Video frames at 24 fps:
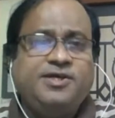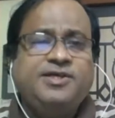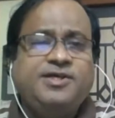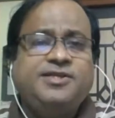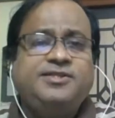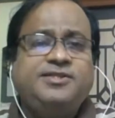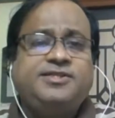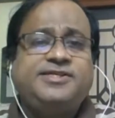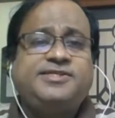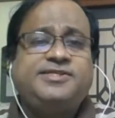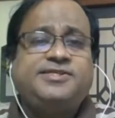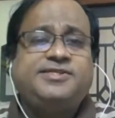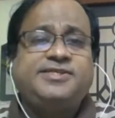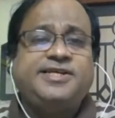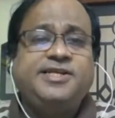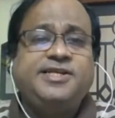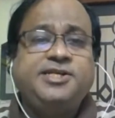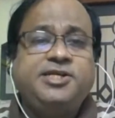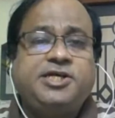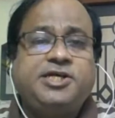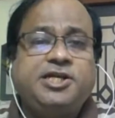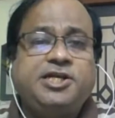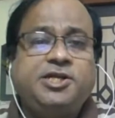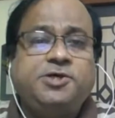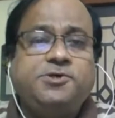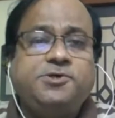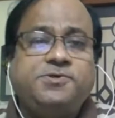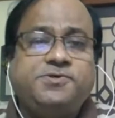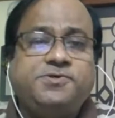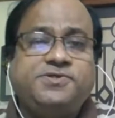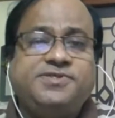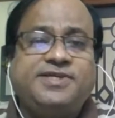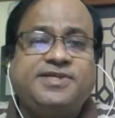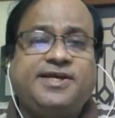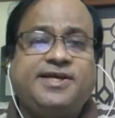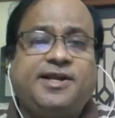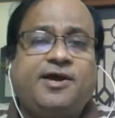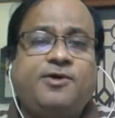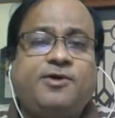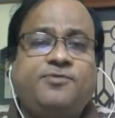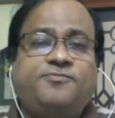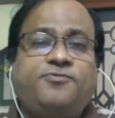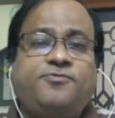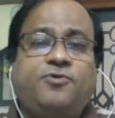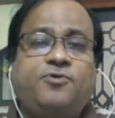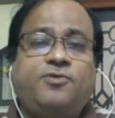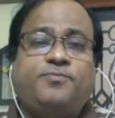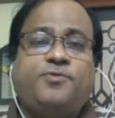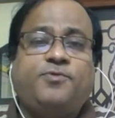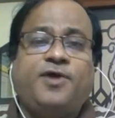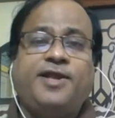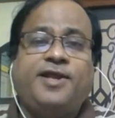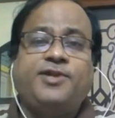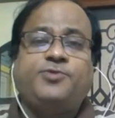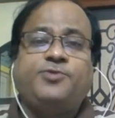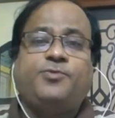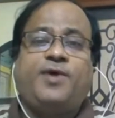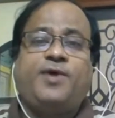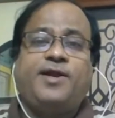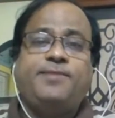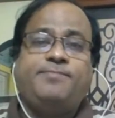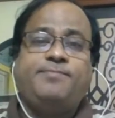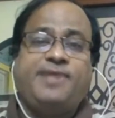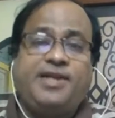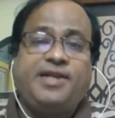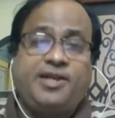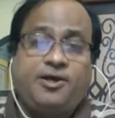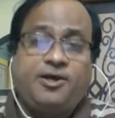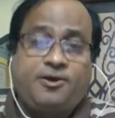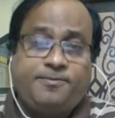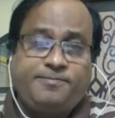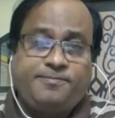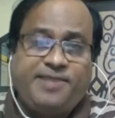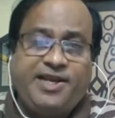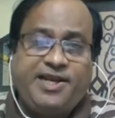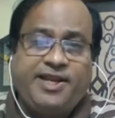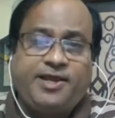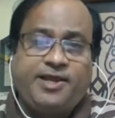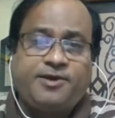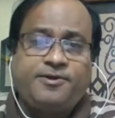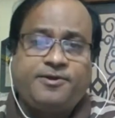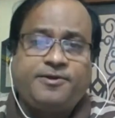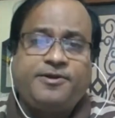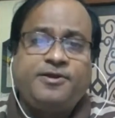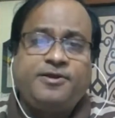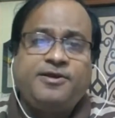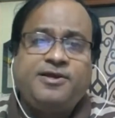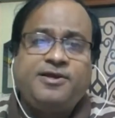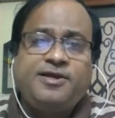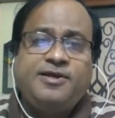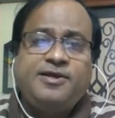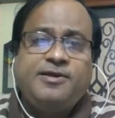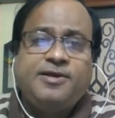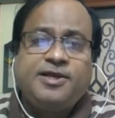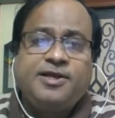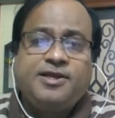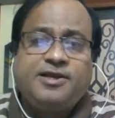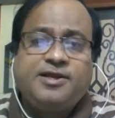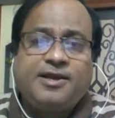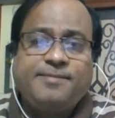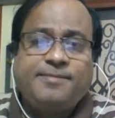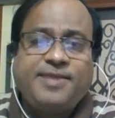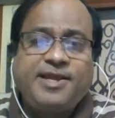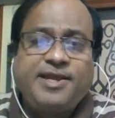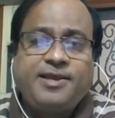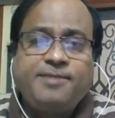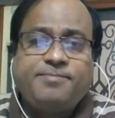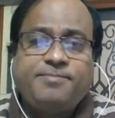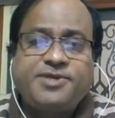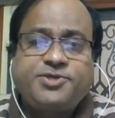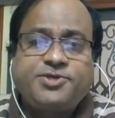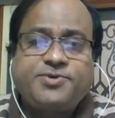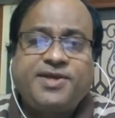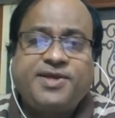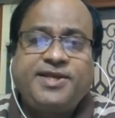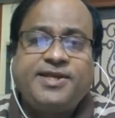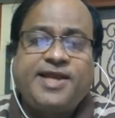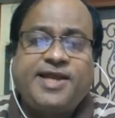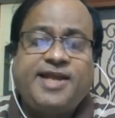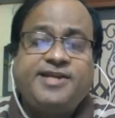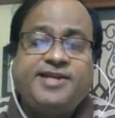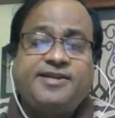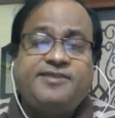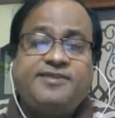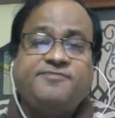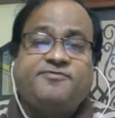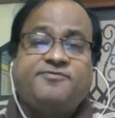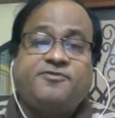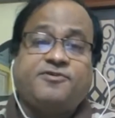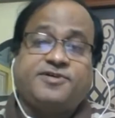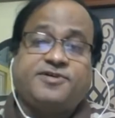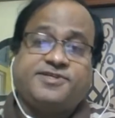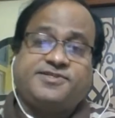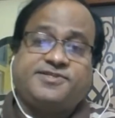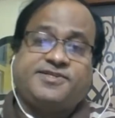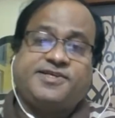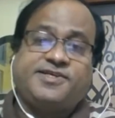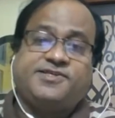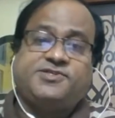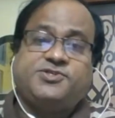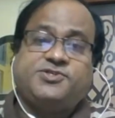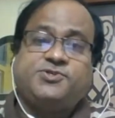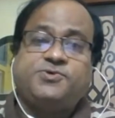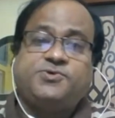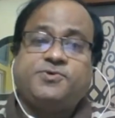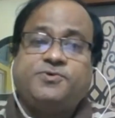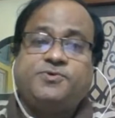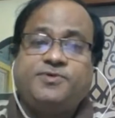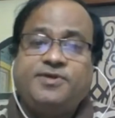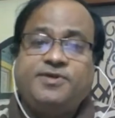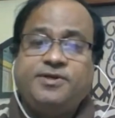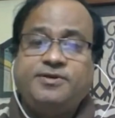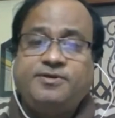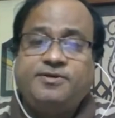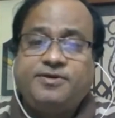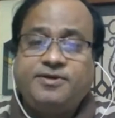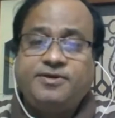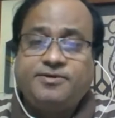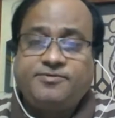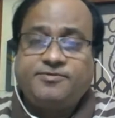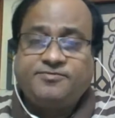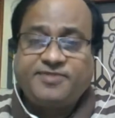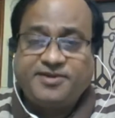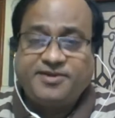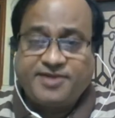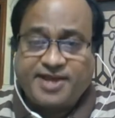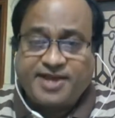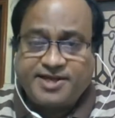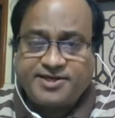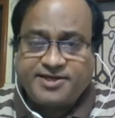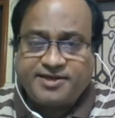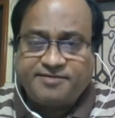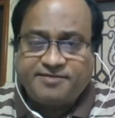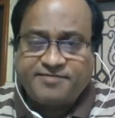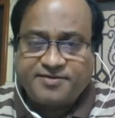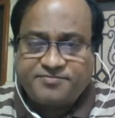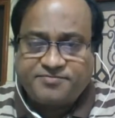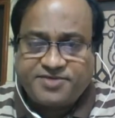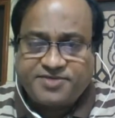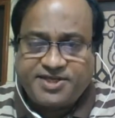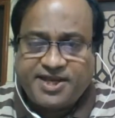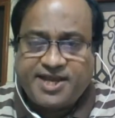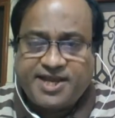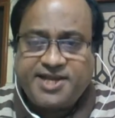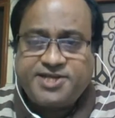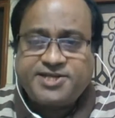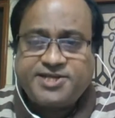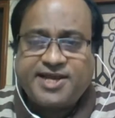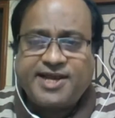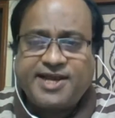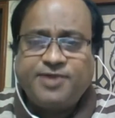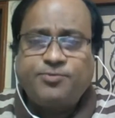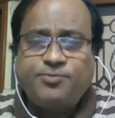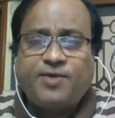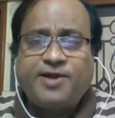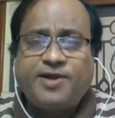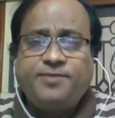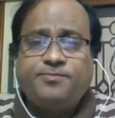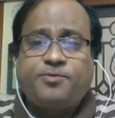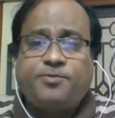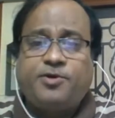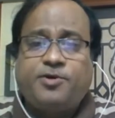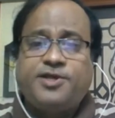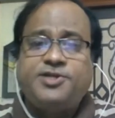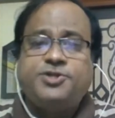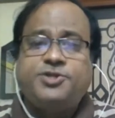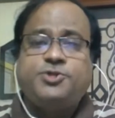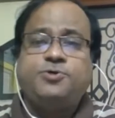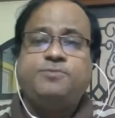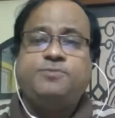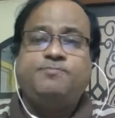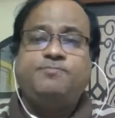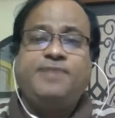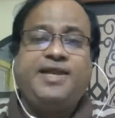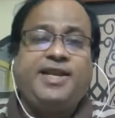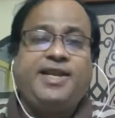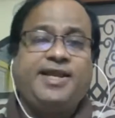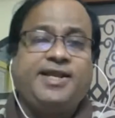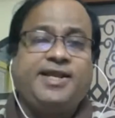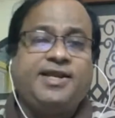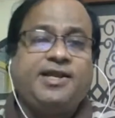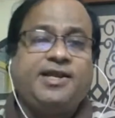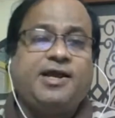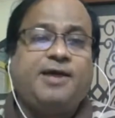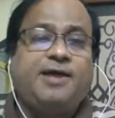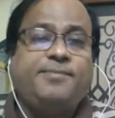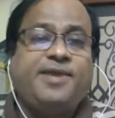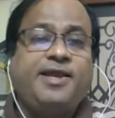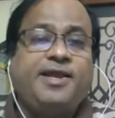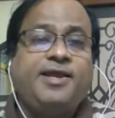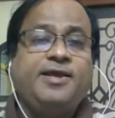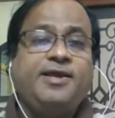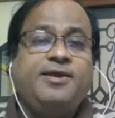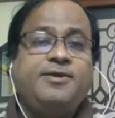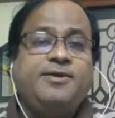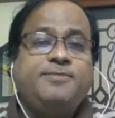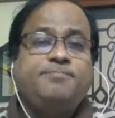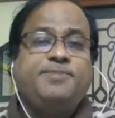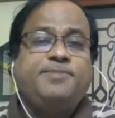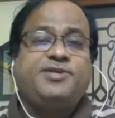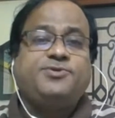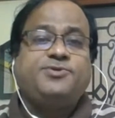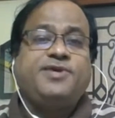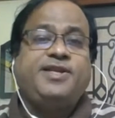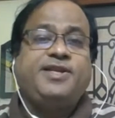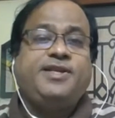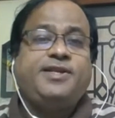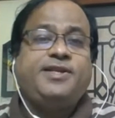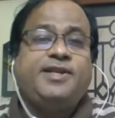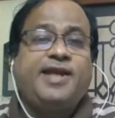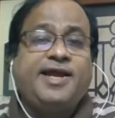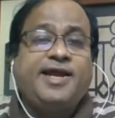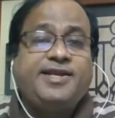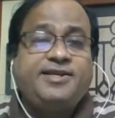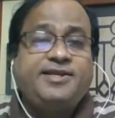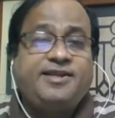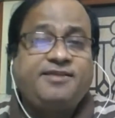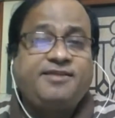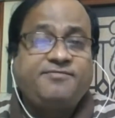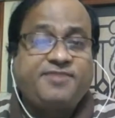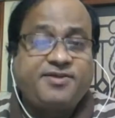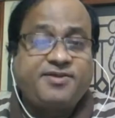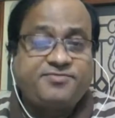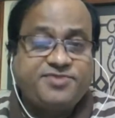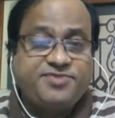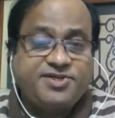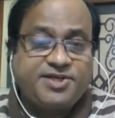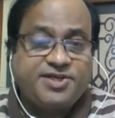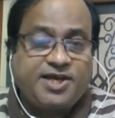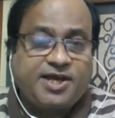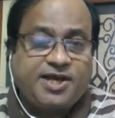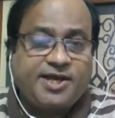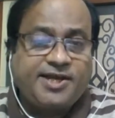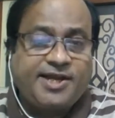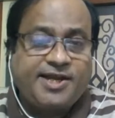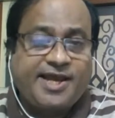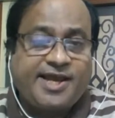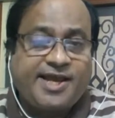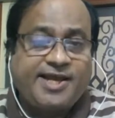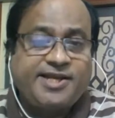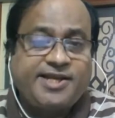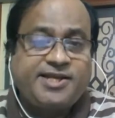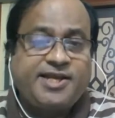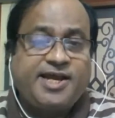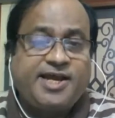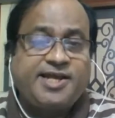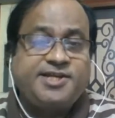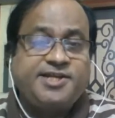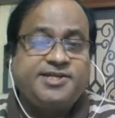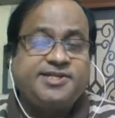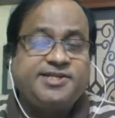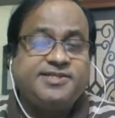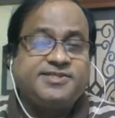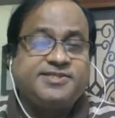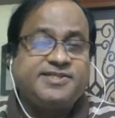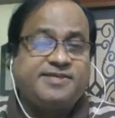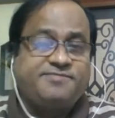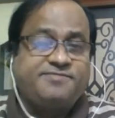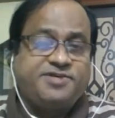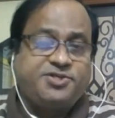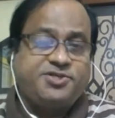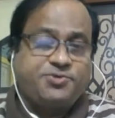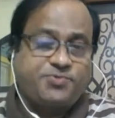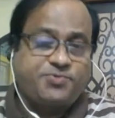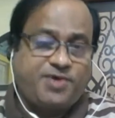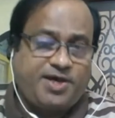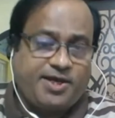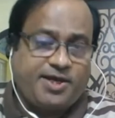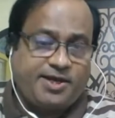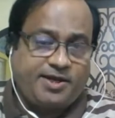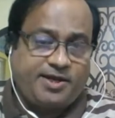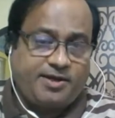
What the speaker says: This includes around 4.1 million coming between 1946 to 1958, and 1.2 million coming between 1959 and 1971.